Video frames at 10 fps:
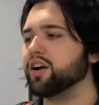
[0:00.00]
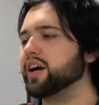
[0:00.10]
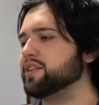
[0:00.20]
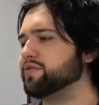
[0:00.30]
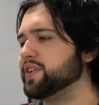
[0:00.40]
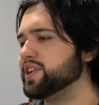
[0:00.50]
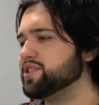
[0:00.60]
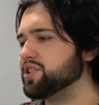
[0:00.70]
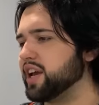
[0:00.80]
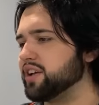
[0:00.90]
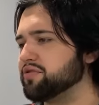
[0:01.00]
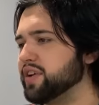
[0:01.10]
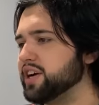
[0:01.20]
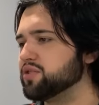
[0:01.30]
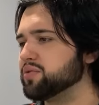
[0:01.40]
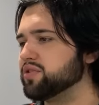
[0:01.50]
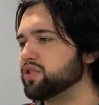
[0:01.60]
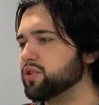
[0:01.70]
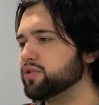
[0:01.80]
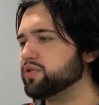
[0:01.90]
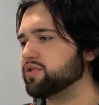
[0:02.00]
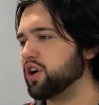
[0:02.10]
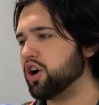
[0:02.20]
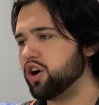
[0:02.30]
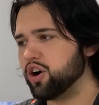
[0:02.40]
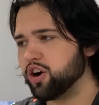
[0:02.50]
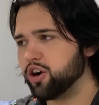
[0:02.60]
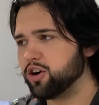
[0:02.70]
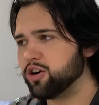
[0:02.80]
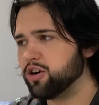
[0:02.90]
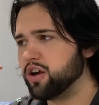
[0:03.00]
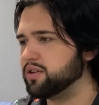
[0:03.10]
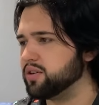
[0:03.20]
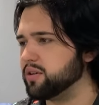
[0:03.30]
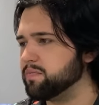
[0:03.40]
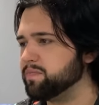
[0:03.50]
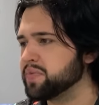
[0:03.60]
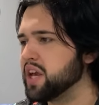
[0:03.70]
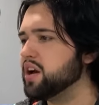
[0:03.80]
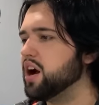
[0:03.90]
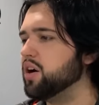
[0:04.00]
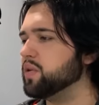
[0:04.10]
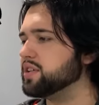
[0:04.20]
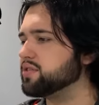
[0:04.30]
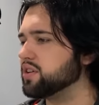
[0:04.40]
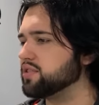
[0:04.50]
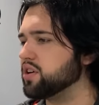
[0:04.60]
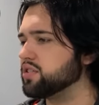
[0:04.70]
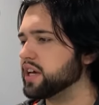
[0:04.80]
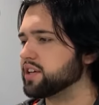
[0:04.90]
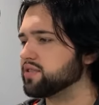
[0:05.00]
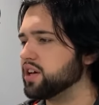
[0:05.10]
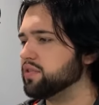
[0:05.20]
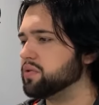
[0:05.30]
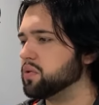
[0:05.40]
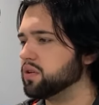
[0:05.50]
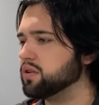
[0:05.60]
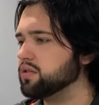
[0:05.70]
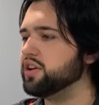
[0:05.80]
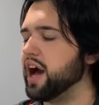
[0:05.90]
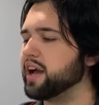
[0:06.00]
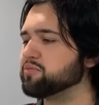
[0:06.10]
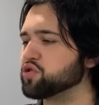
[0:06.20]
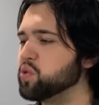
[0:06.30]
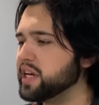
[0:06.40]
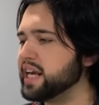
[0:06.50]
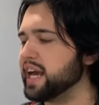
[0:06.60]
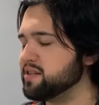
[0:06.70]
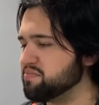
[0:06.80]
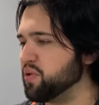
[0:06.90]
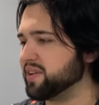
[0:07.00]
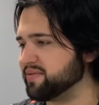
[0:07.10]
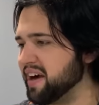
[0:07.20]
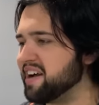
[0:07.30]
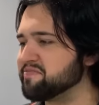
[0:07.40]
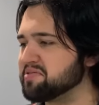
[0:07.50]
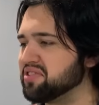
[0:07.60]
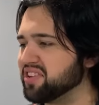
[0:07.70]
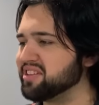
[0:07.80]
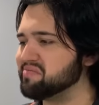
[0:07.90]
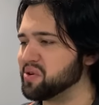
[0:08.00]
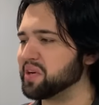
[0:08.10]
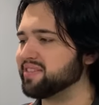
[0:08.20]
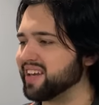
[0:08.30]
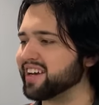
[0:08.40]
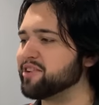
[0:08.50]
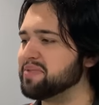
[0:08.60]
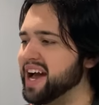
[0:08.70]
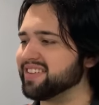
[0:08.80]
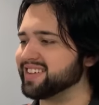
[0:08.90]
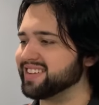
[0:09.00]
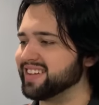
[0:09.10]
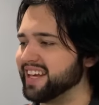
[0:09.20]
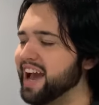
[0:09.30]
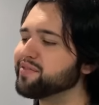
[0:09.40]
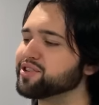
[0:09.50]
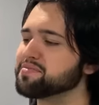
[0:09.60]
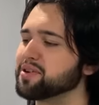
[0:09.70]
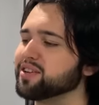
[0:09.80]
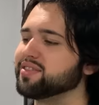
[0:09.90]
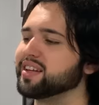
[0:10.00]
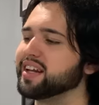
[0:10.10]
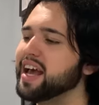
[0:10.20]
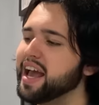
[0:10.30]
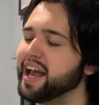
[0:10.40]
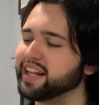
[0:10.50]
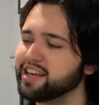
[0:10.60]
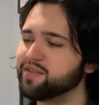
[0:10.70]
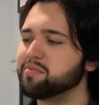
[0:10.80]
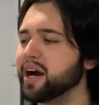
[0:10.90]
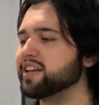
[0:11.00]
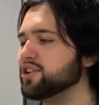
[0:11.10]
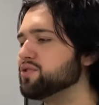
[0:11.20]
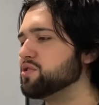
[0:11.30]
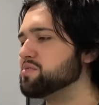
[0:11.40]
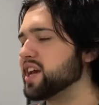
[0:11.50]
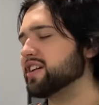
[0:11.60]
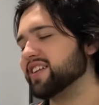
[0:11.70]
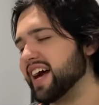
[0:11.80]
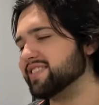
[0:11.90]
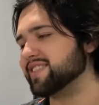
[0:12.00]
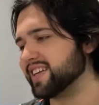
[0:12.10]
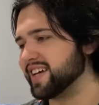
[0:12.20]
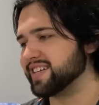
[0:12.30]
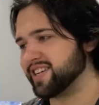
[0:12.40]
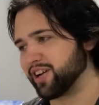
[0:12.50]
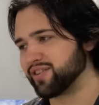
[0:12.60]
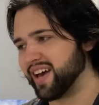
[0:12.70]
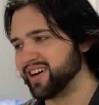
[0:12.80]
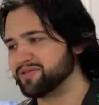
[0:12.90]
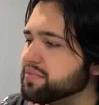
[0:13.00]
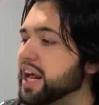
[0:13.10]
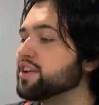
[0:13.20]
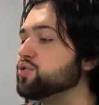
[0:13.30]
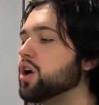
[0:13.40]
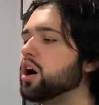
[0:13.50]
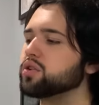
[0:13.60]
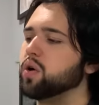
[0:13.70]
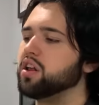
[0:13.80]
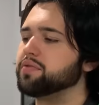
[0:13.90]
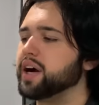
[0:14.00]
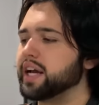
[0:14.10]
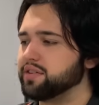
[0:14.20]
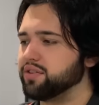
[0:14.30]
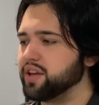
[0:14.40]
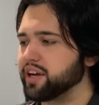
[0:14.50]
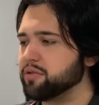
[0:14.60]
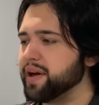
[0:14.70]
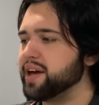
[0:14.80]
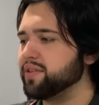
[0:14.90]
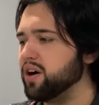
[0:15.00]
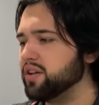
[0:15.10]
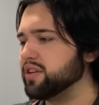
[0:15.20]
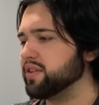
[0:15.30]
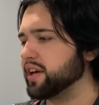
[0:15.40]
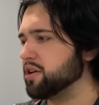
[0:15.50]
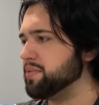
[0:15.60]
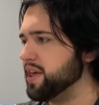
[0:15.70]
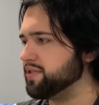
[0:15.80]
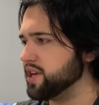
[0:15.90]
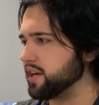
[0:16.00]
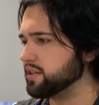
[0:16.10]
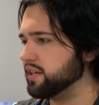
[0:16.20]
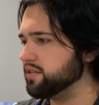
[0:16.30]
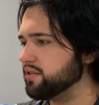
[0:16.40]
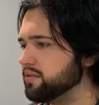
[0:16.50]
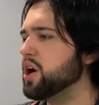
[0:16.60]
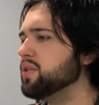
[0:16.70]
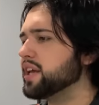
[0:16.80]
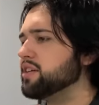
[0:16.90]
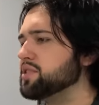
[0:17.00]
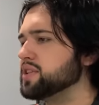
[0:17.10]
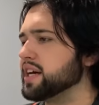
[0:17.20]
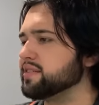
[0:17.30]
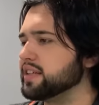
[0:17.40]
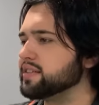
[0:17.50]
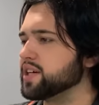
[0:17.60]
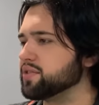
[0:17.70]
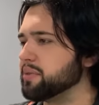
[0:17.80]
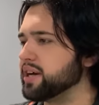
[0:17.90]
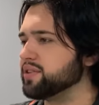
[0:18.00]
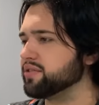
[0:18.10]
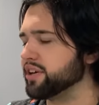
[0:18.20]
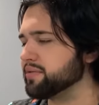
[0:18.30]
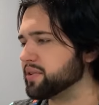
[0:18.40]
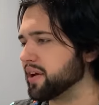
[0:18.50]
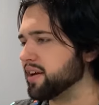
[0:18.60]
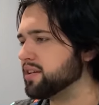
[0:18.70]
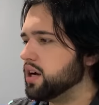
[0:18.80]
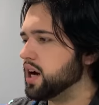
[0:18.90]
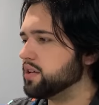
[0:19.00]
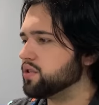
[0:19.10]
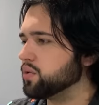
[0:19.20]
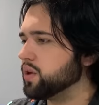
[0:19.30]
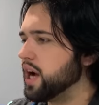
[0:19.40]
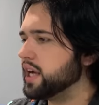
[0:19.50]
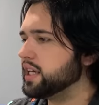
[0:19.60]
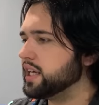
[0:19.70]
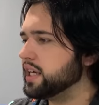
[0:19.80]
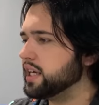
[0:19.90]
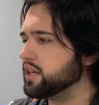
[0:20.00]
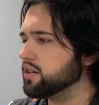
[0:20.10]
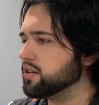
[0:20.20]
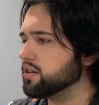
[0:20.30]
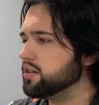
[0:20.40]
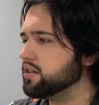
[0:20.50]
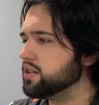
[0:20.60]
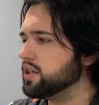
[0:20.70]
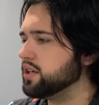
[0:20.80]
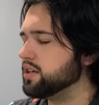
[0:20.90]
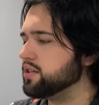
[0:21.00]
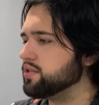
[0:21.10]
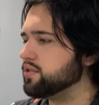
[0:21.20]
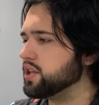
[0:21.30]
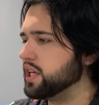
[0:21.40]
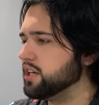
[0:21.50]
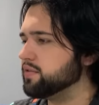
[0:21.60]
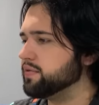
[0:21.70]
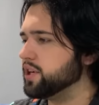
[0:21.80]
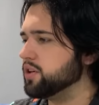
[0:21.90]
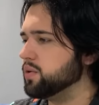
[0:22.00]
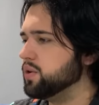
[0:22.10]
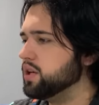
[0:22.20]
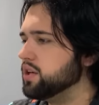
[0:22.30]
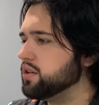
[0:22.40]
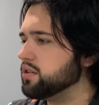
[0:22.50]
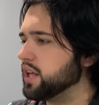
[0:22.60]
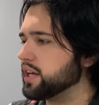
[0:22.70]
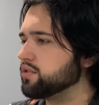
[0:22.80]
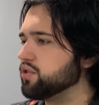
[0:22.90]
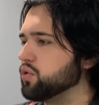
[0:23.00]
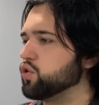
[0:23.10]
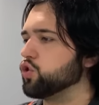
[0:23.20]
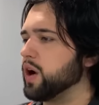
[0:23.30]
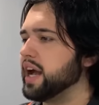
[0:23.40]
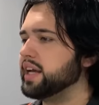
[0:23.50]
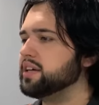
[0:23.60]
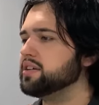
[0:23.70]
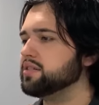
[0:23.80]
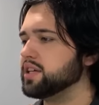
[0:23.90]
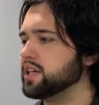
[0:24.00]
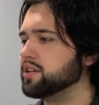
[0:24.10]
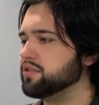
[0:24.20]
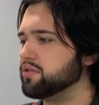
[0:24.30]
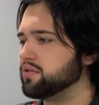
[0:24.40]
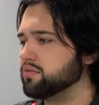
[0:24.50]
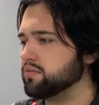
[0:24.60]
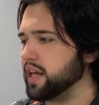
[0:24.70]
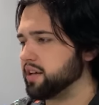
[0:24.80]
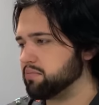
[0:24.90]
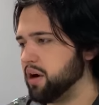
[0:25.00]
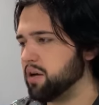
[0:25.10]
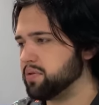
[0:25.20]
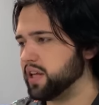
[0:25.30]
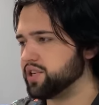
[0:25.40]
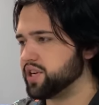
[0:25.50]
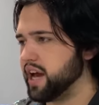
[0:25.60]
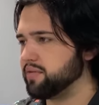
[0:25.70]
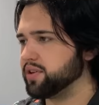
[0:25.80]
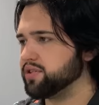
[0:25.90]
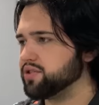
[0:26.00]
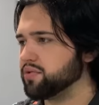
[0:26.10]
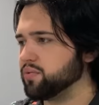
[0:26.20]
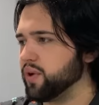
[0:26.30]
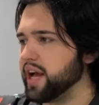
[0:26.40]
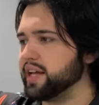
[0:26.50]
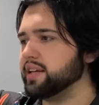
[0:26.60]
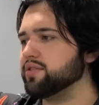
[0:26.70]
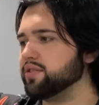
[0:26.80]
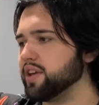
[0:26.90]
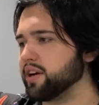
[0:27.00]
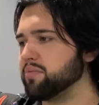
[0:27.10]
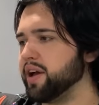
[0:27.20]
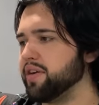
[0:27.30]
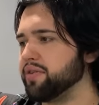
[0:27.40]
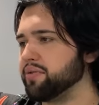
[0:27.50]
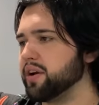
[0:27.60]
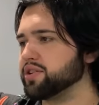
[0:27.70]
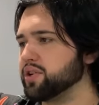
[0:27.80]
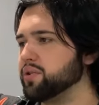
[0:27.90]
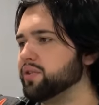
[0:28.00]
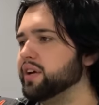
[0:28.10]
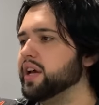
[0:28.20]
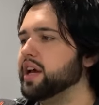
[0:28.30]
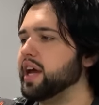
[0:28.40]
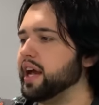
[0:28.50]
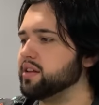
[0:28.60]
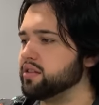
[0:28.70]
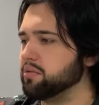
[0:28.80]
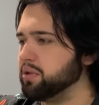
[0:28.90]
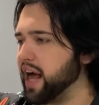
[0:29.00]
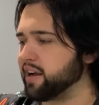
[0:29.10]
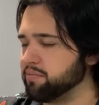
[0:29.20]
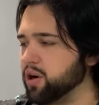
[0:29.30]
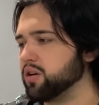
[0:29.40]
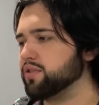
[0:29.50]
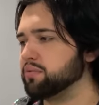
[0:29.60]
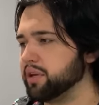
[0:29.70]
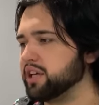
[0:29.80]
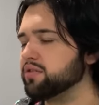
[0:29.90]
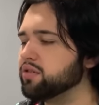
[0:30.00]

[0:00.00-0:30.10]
All right, finish and final results are, hold up. Oh, it's on like a scale 4. I am 28.5% more psychopathic than the average person, and given my YouTube channel, I'd say that checks out. But I do not qualify as a psychopath on the psychopath checklist. Oh, they give you like details about yourself, okay? All right, so right here is the info. Like, so gray is like the population average, red is the psychopath threshold, and the black bar is me.